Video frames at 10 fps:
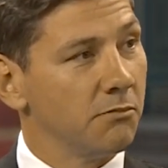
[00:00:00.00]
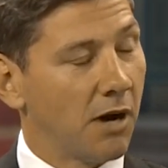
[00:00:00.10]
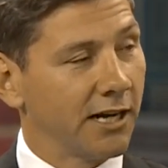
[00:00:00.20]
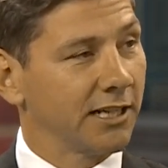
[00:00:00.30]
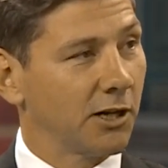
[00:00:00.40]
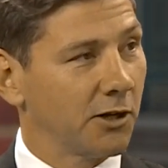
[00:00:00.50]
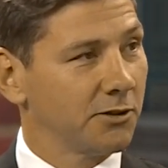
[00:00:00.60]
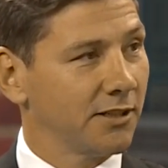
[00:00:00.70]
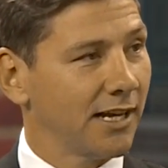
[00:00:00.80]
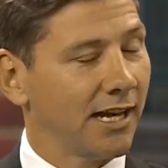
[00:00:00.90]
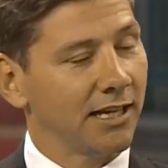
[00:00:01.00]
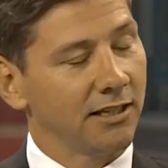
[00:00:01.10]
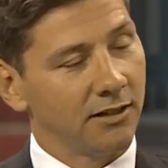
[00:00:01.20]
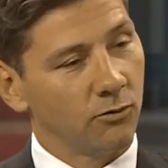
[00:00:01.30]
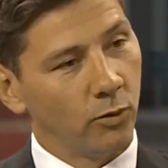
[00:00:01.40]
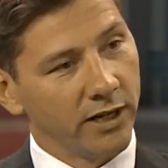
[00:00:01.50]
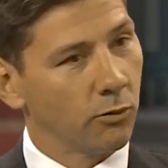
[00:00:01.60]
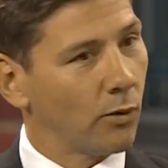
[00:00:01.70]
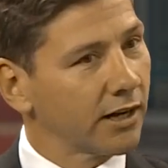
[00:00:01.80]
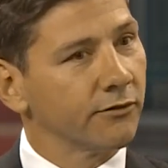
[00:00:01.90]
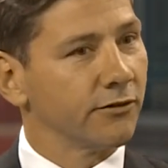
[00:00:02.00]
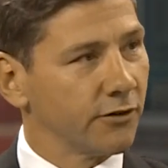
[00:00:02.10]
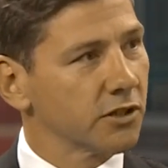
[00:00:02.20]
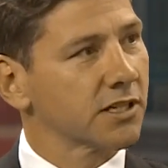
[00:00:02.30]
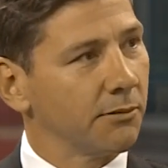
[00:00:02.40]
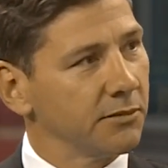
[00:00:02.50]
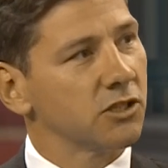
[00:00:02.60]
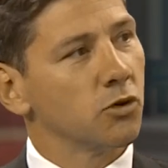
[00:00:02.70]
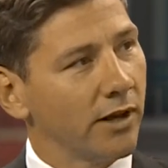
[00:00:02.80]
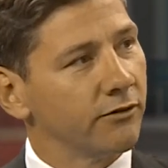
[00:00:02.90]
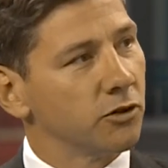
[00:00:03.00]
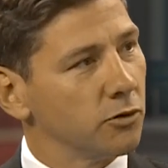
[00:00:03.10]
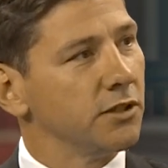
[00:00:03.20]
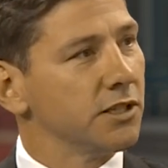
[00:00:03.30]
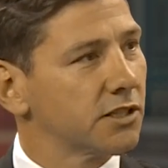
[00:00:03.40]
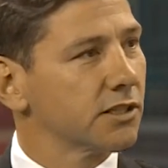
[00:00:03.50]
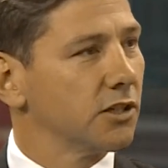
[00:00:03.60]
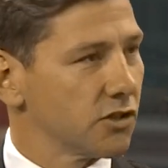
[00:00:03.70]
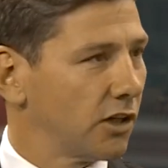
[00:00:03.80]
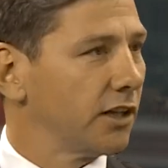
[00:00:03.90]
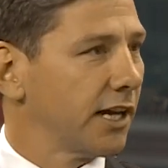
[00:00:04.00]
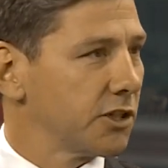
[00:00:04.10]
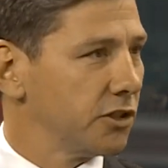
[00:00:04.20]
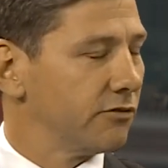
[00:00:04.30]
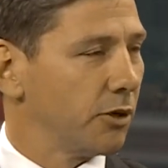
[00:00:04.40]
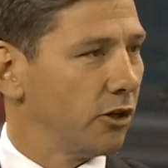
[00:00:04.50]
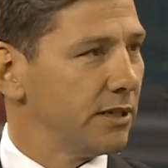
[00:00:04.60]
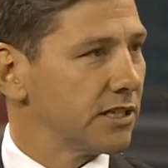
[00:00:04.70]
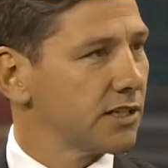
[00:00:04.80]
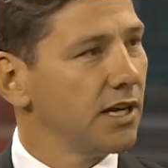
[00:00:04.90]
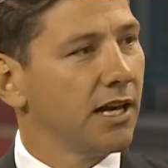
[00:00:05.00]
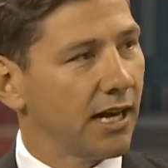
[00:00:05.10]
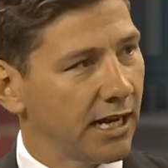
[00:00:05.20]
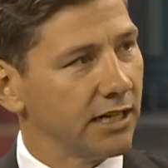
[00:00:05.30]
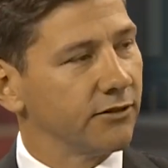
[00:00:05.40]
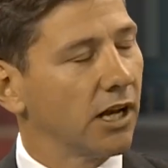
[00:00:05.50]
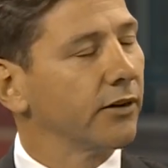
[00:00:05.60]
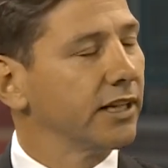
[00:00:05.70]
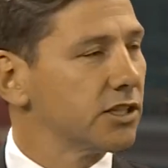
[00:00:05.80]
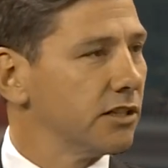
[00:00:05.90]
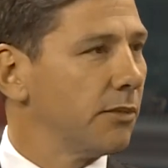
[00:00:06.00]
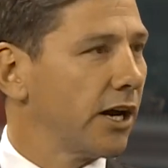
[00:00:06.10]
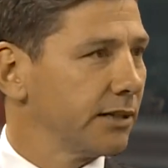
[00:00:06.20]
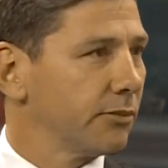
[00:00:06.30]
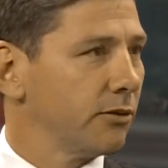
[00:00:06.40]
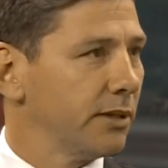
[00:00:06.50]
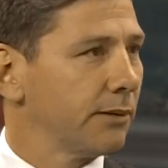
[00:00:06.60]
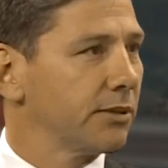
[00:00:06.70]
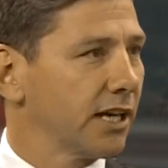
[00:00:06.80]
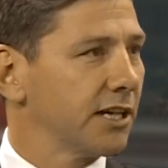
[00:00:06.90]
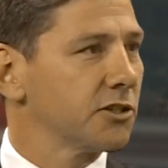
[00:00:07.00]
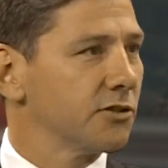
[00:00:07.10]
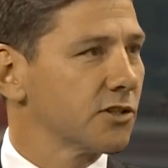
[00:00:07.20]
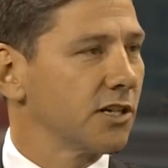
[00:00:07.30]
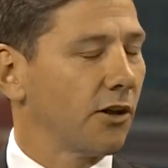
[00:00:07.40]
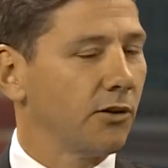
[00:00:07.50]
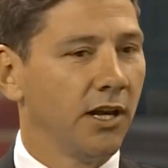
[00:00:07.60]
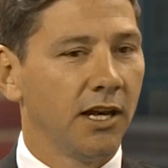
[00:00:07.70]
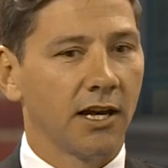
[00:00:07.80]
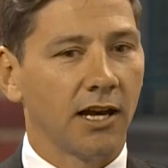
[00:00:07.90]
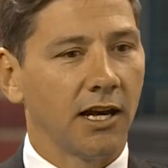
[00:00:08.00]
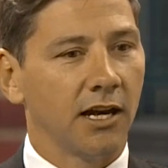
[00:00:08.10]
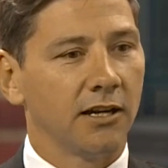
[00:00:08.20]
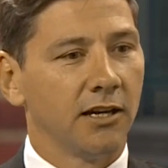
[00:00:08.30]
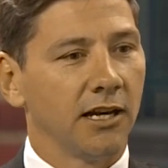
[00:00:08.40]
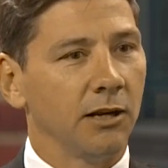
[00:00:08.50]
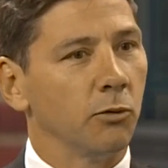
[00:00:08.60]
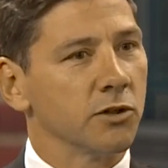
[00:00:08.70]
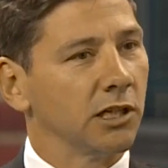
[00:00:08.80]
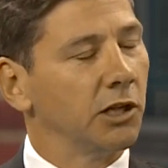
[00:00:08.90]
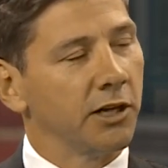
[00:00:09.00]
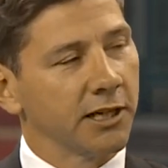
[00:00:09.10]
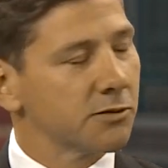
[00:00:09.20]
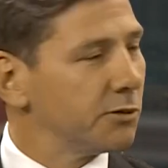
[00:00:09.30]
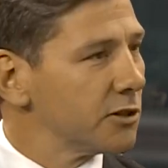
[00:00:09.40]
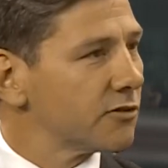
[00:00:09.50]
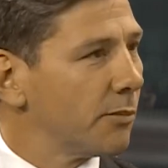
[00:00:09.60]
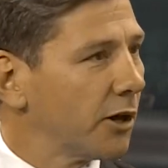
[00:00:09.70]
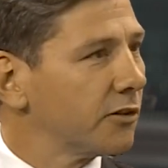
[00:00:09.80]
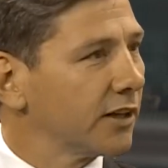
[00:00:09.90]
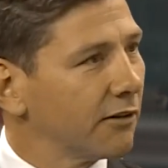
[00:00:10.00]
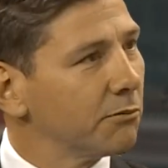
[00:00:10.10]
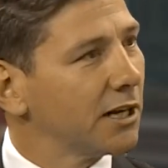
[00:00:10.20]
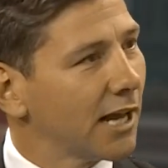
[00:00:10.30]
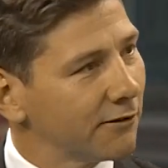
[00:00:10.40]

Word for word: mining code and we're one of the first companies to ever do this consolidation of permits ahead of going into the mining permit application. So it was a learning experience for both the government